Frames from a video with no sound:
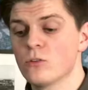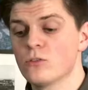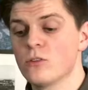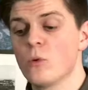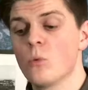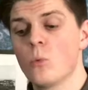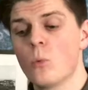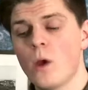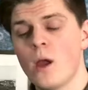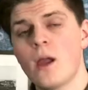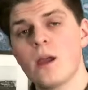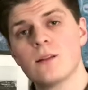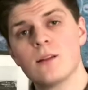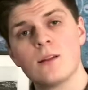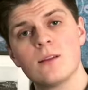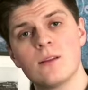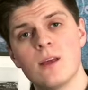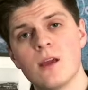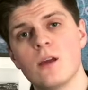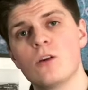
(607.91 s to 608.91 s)
way
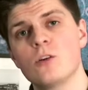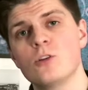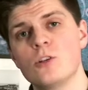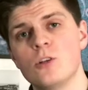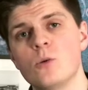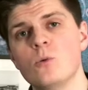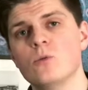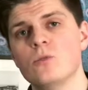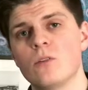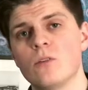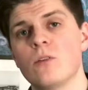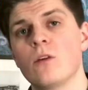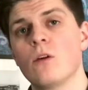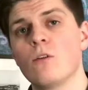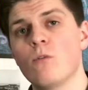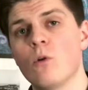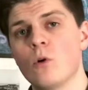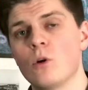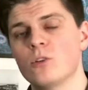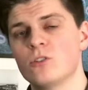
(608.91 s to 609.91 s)
that they are using their
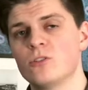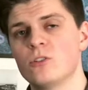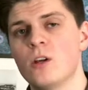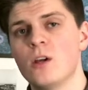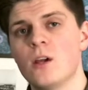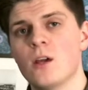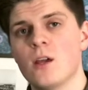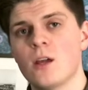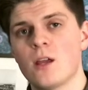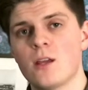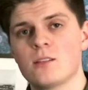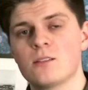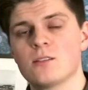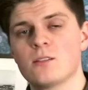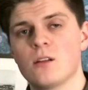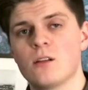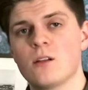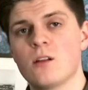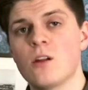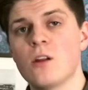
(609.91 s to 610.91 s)
voice is
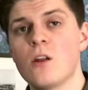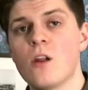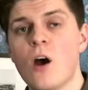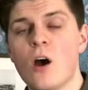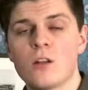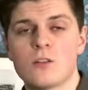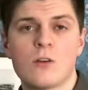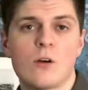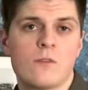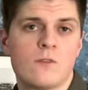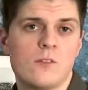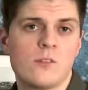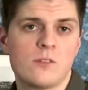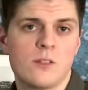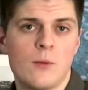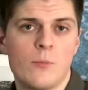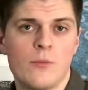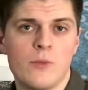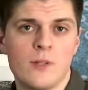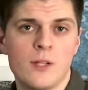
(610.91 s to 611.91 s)
not often
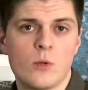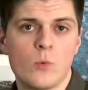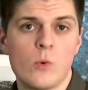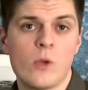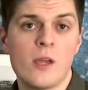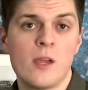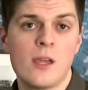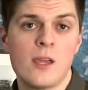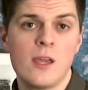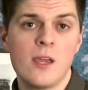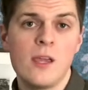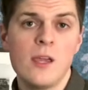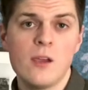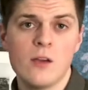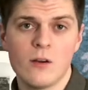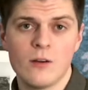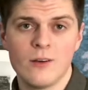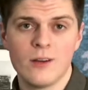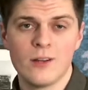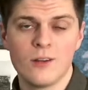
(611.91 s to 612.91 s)
something that we
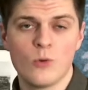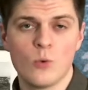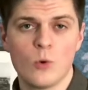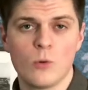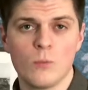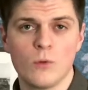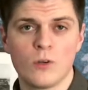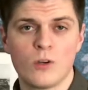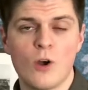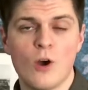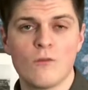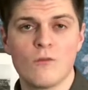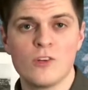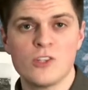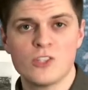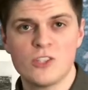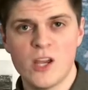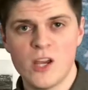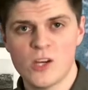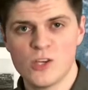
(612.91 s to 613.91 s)
hear in normal
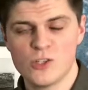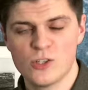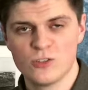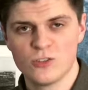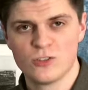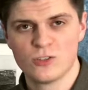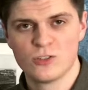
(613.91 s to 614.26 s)
conversations.